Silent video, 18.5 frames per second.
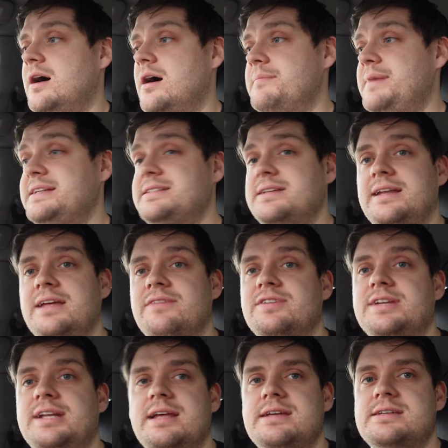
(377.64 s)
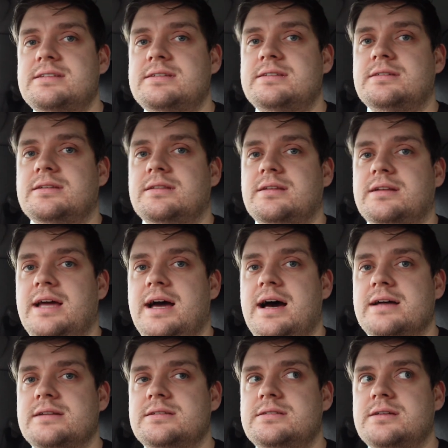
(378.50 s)
He didn't even list that it
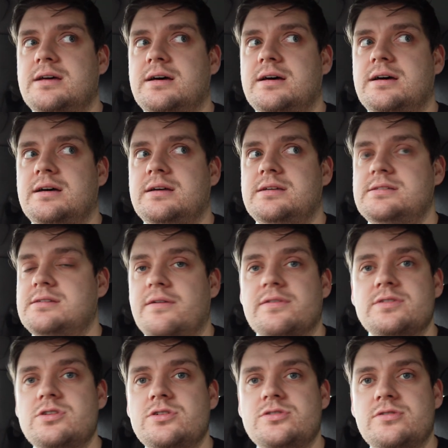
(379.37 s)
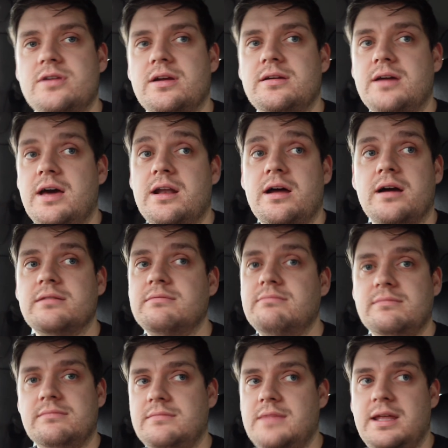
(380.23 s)
had service history, and
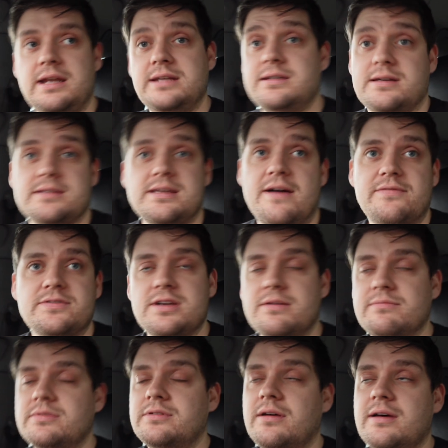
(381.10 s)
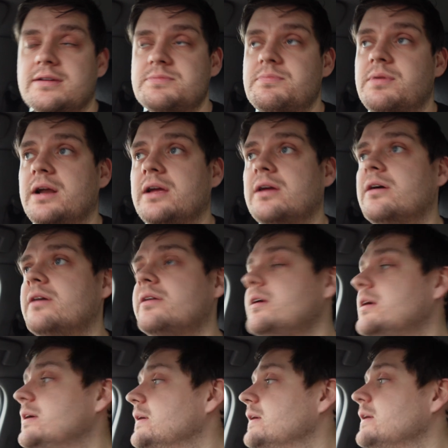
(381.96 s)
it does have some, so that's pretty good.
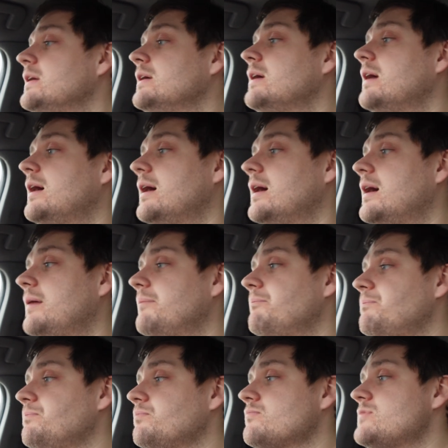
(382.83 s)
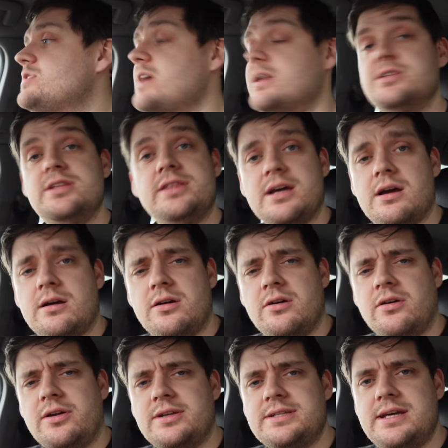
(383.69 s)
So yeah, do you think I
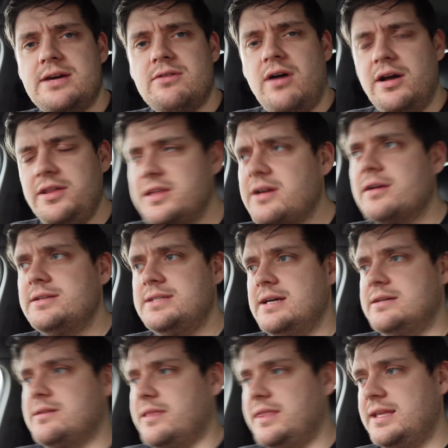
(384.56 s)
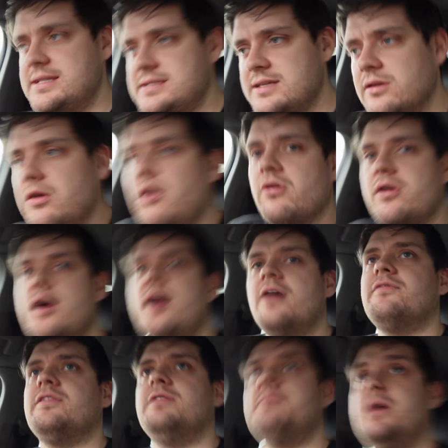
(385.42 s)
got a good deal? I think I did. I think it's a lot of
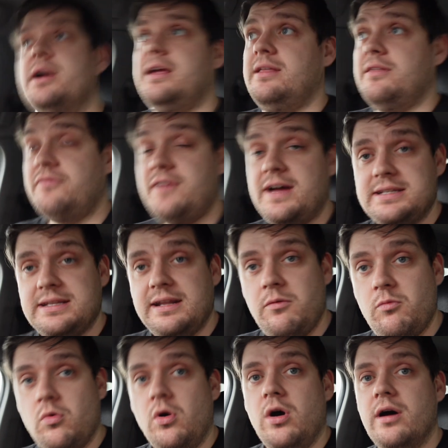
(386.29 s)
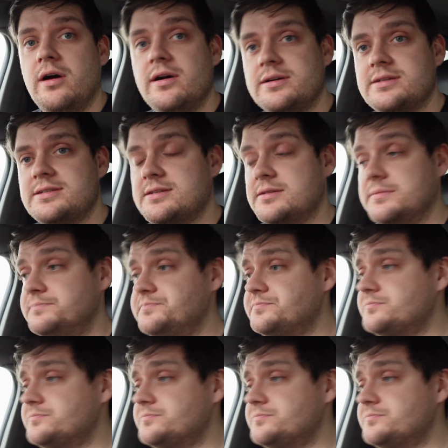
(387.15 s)
car for the money, and the fact that it works.